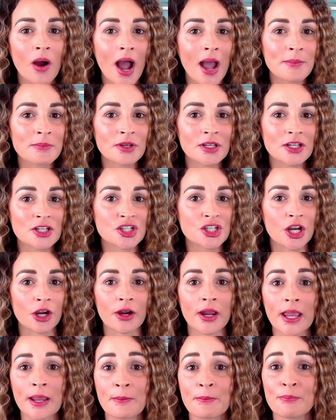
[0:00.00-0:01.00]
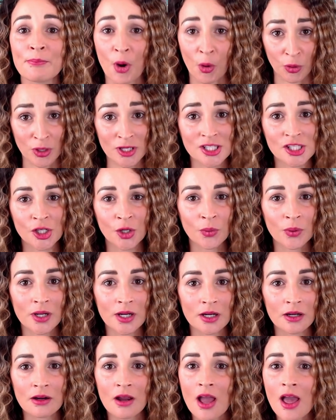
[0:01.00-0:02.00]
I'm gonna share a bonus
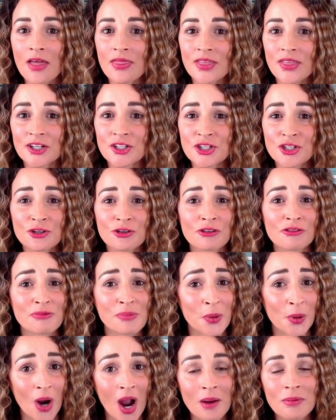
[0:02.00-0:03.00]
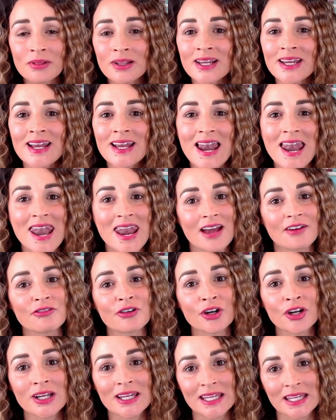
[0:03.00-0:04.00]
career that you have probably
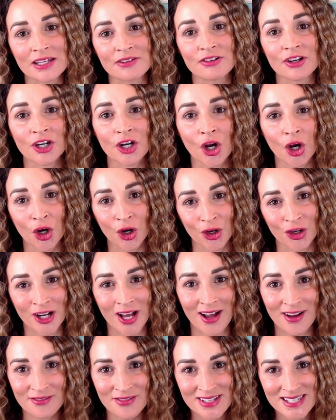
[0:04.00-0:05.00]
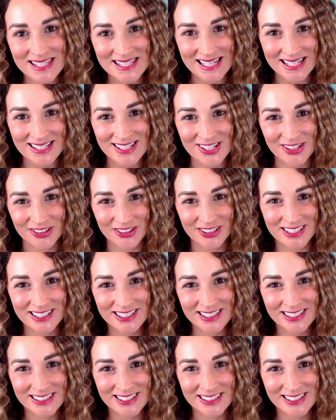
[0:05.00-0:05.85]
never even heard of. Stay tuned.